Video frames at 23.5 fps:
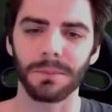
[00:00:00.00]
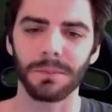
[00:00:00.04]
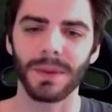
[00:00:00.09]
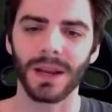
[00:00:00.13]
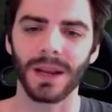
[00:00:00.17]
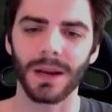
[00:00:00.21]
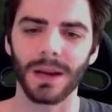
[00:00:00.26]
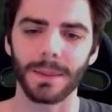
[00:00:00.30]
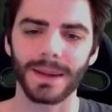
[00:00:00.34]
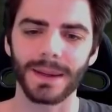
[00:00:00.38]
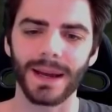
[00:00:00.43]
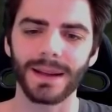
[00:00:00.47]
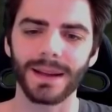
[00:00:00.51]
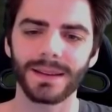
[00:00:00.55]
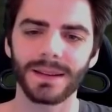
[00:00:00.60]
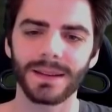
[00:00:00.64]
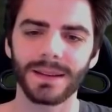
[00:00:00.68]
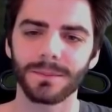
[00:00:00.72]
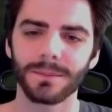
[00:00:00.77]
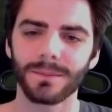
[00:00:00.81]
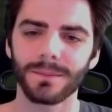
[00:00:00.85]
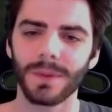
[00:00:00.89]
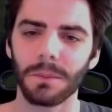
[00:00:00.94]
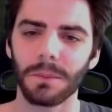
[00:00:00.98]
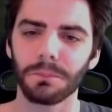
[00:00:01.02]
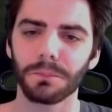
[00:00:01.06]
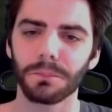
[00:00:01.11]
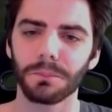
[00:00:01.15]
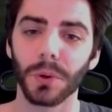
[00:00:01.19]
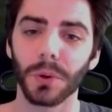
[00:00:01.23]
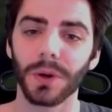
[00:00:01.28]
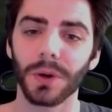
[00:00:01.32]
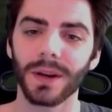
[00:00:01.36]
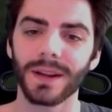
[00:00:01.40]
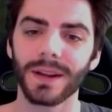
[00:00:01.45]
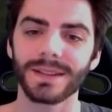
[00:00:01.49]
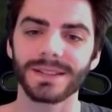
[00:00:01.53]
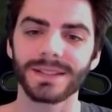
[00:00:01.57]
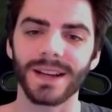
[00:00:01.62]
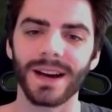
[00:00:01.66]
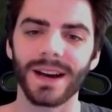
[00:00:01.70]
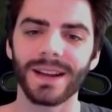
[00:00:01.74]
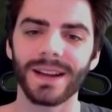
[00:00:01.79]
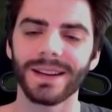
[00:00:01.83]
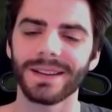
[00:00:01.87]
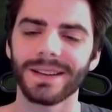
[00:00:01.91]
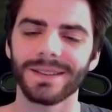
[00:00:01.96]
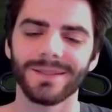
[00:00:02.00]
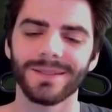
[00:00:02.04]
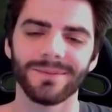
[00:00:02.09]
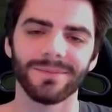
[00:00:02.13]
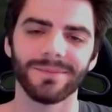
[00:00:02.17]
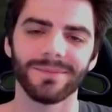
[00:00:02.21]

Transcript: to pick up an item and put it inside, it